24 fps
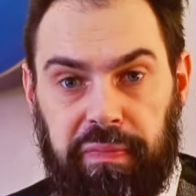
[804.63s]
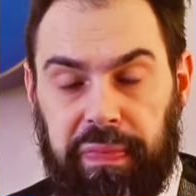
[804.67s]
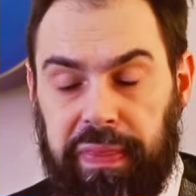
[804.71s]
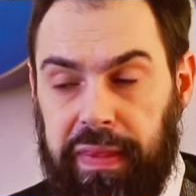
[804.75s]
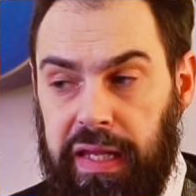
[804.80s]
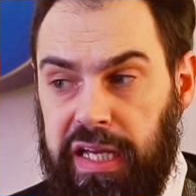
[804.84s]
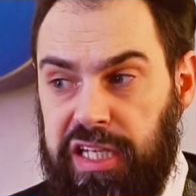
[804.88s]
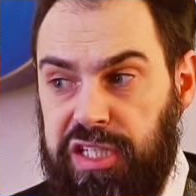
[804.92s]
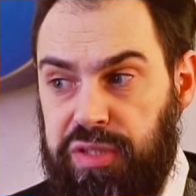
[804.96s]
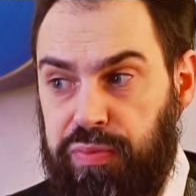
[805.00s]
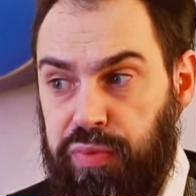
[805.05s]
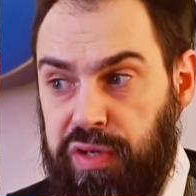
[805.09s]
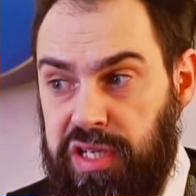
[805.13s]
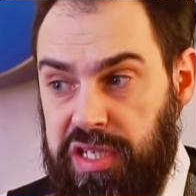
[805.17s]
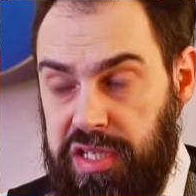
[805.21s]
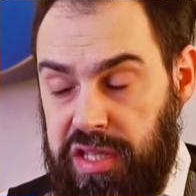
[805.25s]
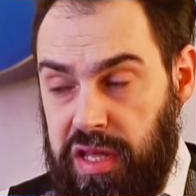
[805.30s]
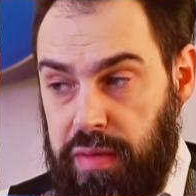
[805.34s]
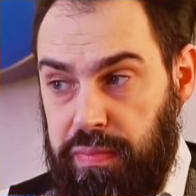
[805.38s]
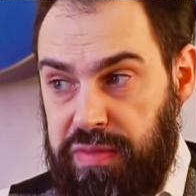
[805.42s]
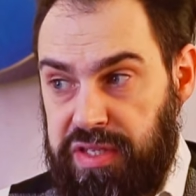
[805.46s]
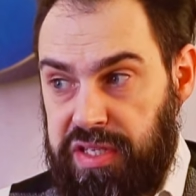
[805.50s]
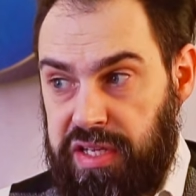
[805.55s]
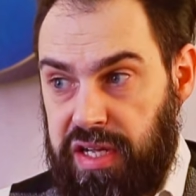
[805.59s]
express
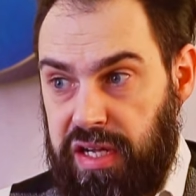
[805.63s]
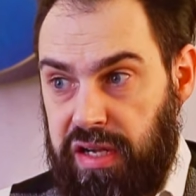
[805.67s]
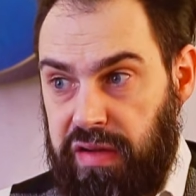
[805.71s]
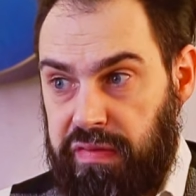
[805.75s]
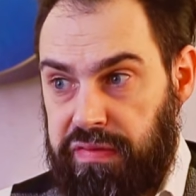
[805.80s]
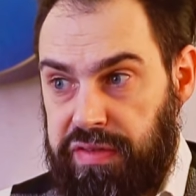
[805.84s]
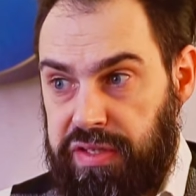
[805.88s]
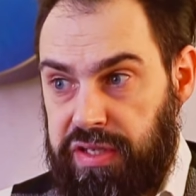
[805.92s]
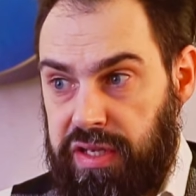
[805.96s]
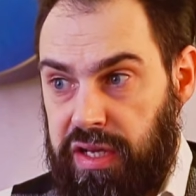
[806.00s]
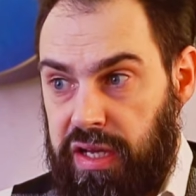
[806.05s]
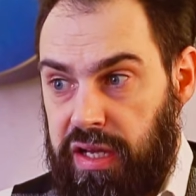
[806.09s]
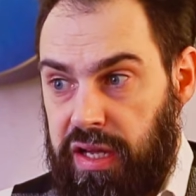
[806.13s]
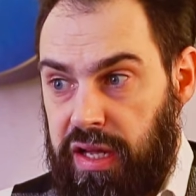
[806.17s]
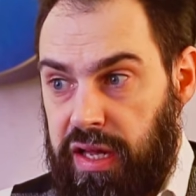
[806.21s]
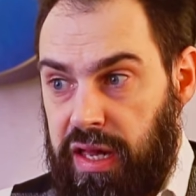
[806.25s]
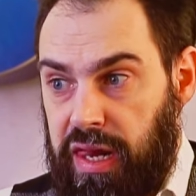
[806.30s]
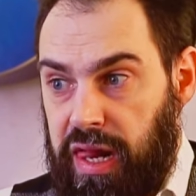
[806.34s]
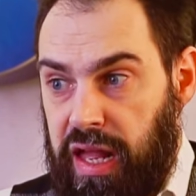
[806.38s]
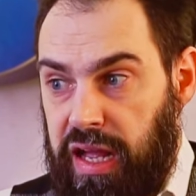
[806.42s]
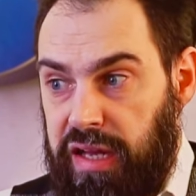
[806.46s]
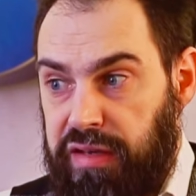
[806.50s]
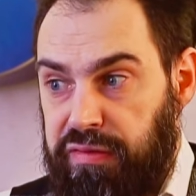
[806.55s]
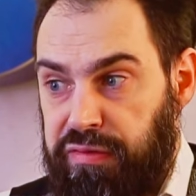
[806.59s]
themselves,
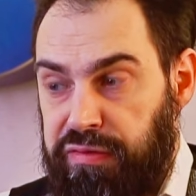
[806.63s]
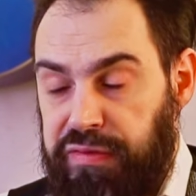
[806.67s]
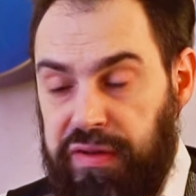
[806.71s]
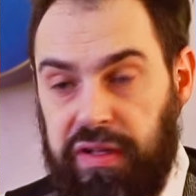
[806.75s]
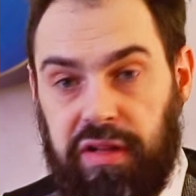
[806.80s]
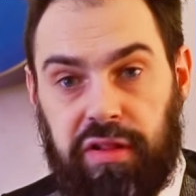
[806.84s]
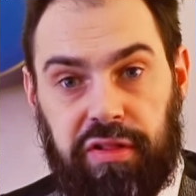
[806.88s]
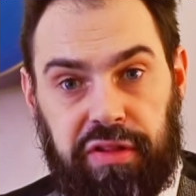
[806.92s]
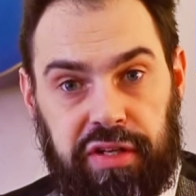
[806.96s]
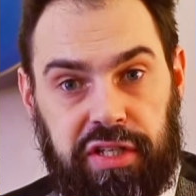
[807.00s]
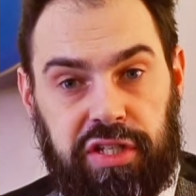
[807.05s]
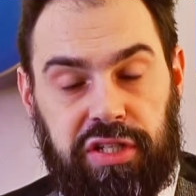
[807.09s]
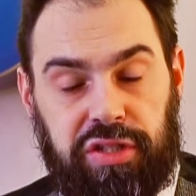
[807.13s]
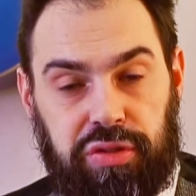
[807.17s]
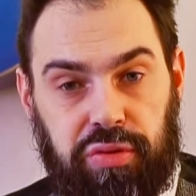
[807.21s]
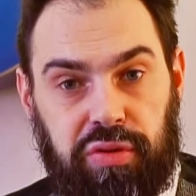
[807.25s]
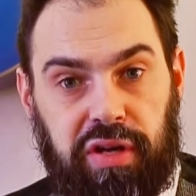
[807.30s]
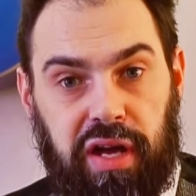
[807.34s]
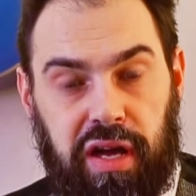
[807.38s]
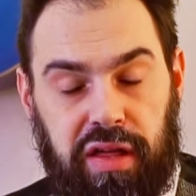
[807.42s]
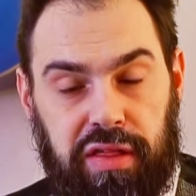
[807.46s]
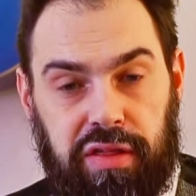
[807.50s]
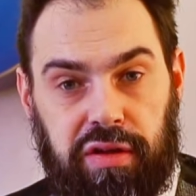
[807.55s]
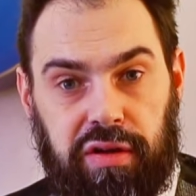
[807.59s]
and feel things
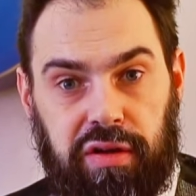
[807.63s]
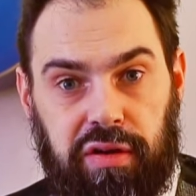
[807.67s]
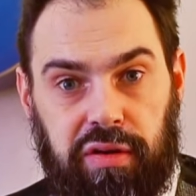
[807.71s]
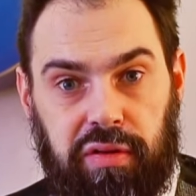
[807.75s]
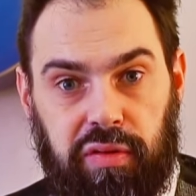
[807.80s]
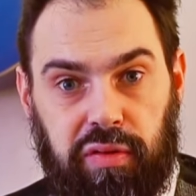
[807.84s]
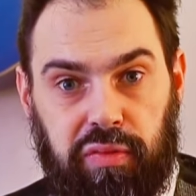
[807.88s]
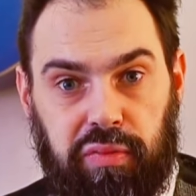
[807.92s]
together.